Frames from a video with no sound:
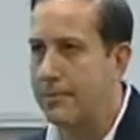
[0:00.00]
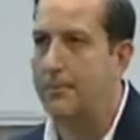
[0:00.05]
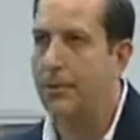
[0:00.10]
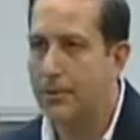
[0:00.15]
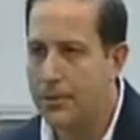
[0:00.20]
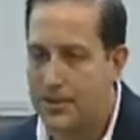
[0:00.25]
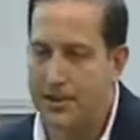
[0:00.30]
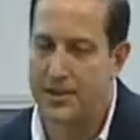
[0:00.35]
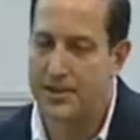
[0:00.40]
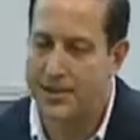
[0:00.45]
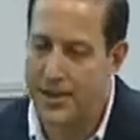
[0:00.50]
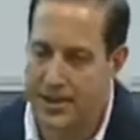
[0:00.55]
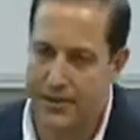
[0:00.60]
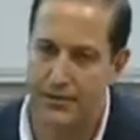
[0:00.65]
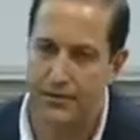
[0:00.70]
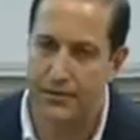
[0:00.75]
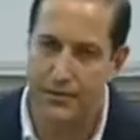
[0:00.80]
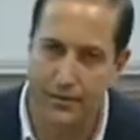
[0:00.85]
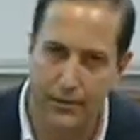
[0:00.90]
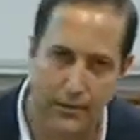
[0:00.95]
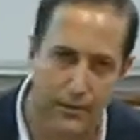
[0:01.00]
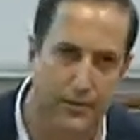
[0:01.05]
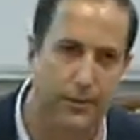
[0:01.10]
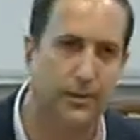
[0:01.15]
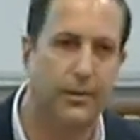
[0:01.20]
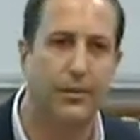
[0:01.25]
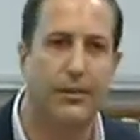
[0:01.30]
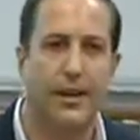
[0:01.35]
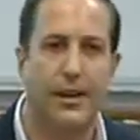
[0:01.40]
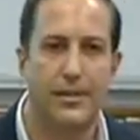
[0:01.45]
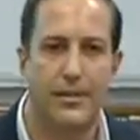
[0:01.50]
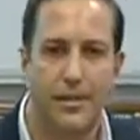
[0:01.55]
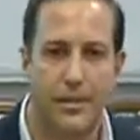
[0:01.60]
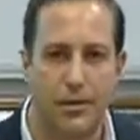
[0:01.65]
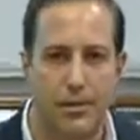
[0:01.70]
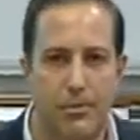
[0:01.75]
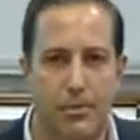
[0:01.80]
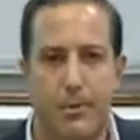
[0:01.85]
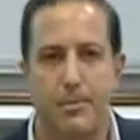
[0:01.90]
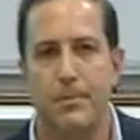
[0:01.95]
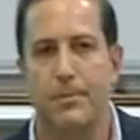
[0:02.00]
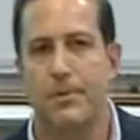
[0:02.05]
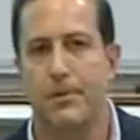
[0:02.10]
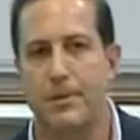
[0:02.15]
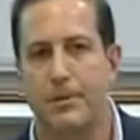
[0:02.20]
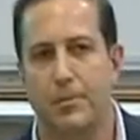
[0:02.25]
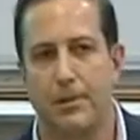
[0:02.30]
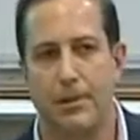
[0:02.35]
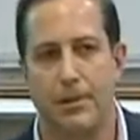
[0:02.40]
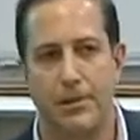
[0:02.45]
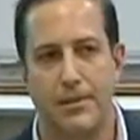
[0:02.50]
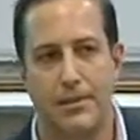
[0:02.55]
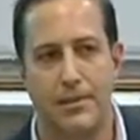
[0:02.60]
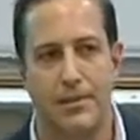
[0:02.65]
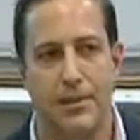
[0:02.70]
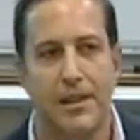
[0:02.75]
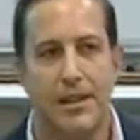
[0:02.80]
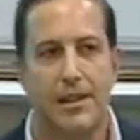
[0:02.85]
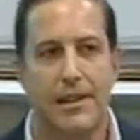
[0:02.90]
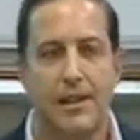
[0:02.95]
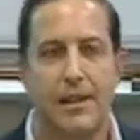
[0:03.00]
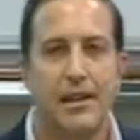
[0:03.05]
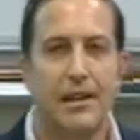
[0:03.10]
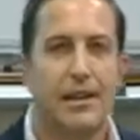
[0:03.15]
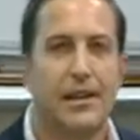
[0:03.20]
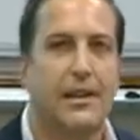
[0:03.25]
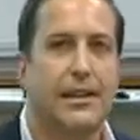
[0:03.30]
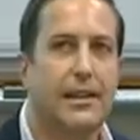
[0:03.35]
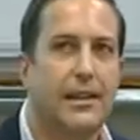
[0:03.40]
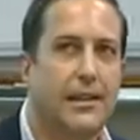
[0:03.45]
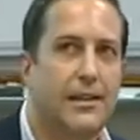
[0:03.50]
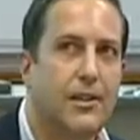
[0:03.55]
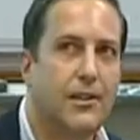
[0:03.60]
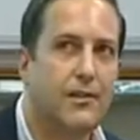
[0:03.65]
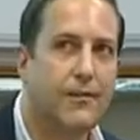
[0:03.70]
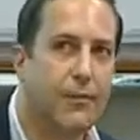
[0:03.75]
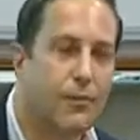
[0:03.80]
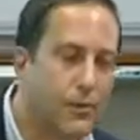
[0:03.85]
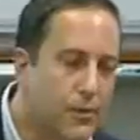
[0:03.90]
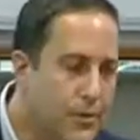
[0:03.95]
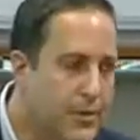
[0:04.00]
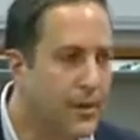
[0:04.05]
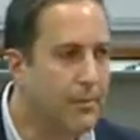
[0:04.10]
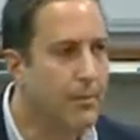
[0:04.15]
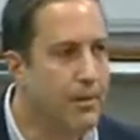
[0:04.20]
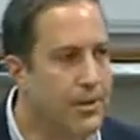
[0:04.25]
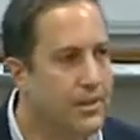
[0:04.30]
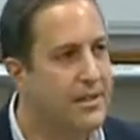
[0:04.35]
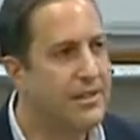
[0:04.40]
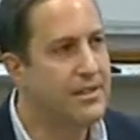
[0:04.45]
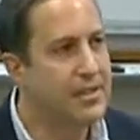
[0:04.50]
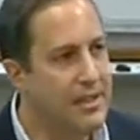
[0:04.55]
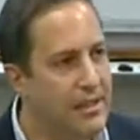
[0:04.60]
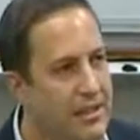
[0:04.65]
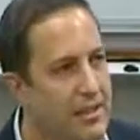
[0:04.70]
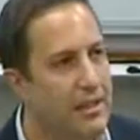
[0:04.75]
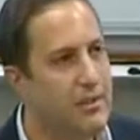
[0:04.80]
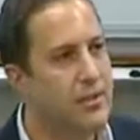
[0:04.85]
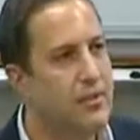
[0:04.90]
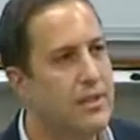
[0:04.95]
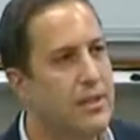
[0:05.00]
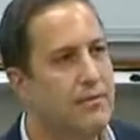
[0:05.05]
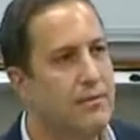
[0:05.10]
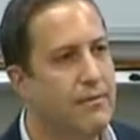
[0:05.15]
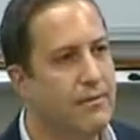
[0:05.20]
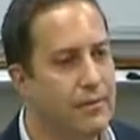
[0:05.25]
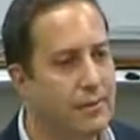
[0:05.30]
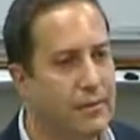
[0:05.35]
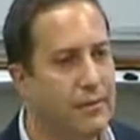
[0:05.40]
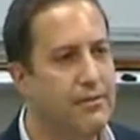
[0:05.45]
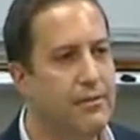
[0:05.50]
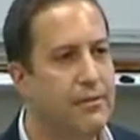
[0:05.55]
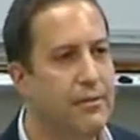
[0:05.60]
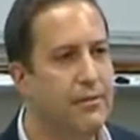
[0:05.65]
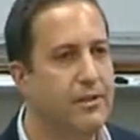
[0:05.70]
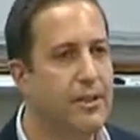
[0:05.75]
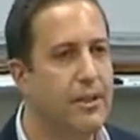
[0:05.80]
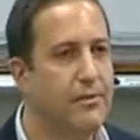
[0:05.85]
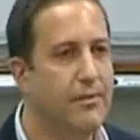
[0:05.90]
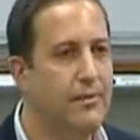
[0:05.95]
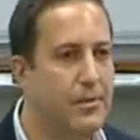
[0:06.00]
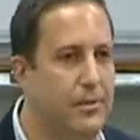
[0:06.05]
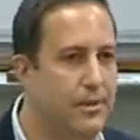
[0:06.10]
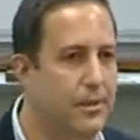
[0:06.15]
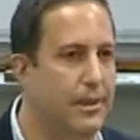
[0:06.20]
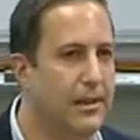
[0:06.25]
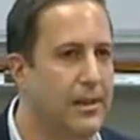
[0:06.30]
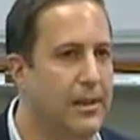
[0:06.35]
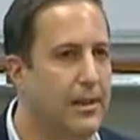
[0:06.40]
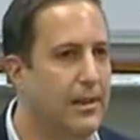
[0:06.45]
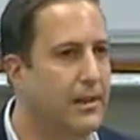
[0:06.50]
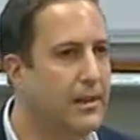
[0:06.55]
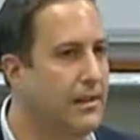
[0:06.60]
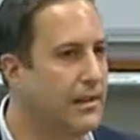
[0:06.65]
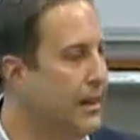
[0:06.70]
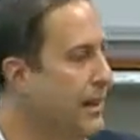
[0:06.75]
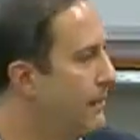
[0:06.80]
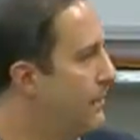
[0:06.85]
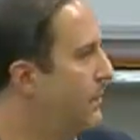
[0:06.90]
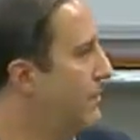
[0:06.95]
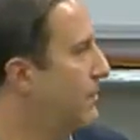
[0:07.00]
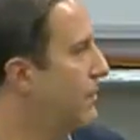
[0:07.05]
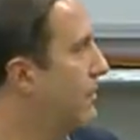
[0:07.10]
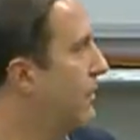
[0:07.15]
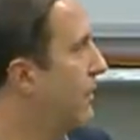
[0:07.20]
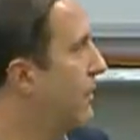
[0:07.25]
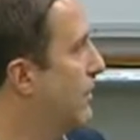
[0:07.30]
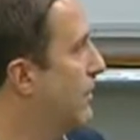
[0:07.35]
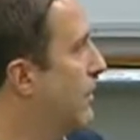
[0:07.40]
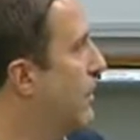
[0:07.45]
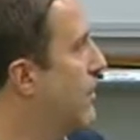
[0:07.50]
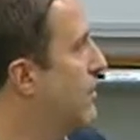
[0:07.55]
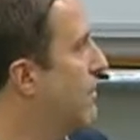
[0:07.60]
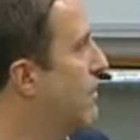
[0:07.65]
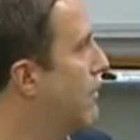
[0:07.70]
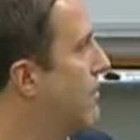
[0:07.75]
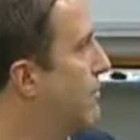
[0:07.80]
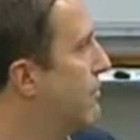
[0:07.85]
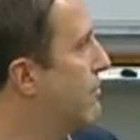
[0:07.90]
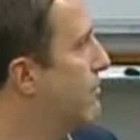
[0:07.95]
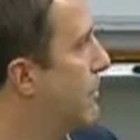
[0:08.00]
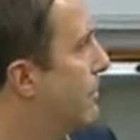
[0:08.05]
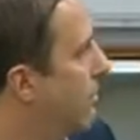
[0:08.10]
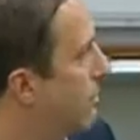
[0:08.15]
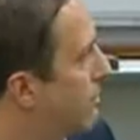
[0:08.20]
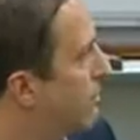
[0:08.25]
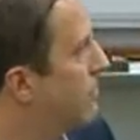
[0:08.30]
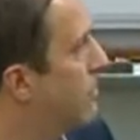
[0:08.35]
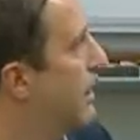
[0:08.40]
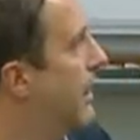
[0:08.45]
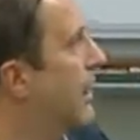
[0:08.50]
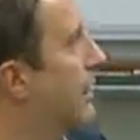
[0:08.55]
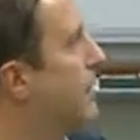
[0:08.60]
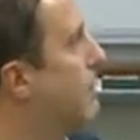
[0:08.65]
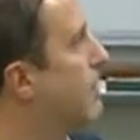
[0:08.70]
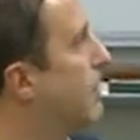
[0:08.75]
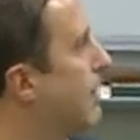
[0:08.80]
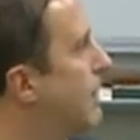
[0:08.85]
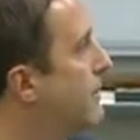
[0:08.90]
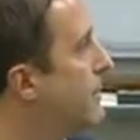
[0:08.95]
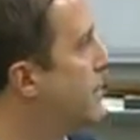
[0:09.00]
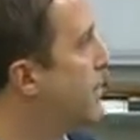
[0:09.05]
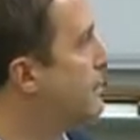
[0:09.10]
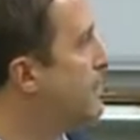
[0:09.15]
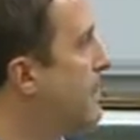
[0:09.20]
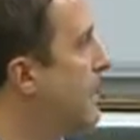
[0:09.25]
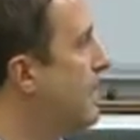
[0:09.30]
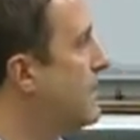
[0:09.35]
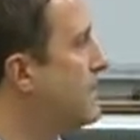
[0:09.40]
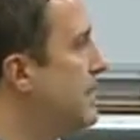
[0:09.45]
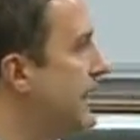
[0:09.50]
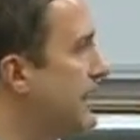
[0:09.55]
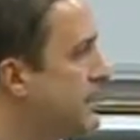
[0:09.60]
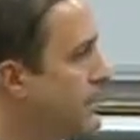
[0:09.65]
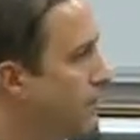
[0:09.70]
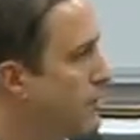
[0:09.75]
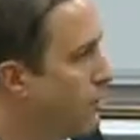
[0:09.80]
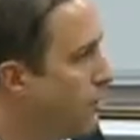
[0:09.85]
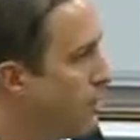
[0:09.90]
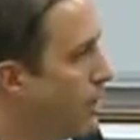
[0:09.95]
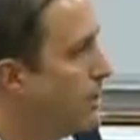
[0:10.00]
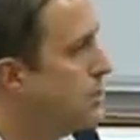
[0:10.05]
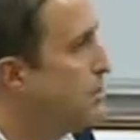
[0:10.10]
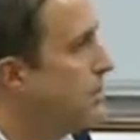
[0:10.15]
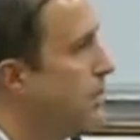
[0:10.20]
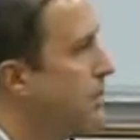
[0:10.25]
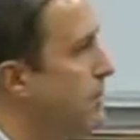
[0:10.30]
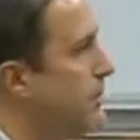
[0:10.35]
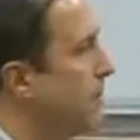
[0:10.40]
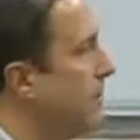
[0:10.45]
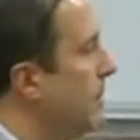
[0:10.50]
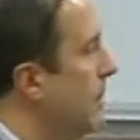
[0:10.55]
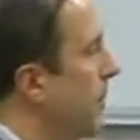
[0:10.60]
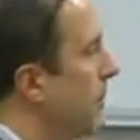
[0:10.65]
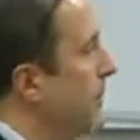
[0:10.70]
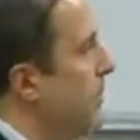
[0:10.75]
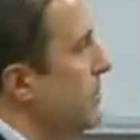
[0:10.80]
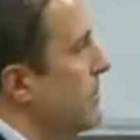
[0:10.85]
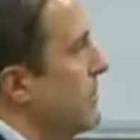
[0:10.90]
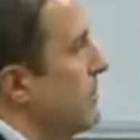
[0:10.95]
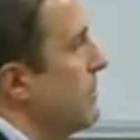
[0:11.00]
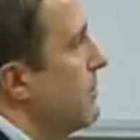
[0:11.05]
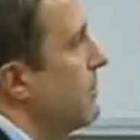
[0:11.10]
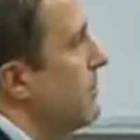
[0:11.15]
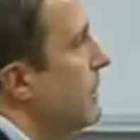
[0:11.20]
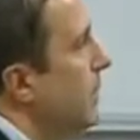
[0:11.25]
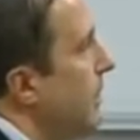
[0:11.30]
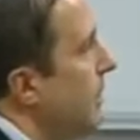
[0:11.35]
more successful if you internalize other people's experiences. For some reason, teenagers have a very difficult time doing that, and they have to learn on their own through their own pain. But sometimes I actually watch what other people do,